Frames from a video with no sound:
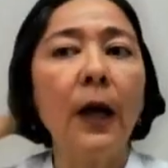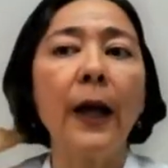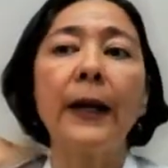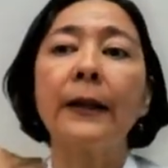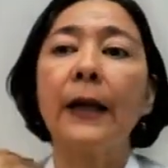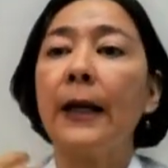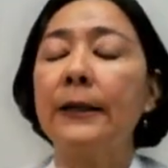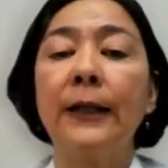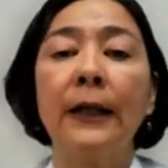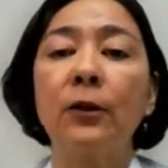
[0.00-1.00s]
and
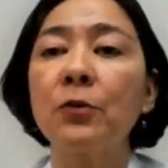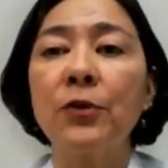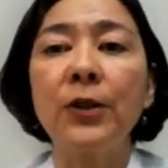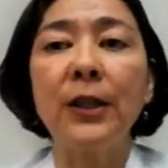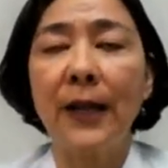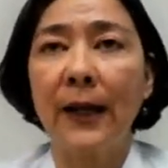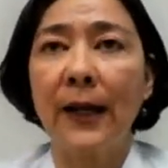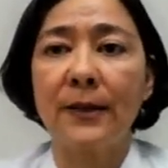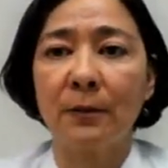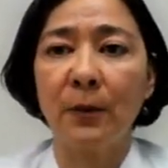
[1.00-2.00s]
they don't see that as a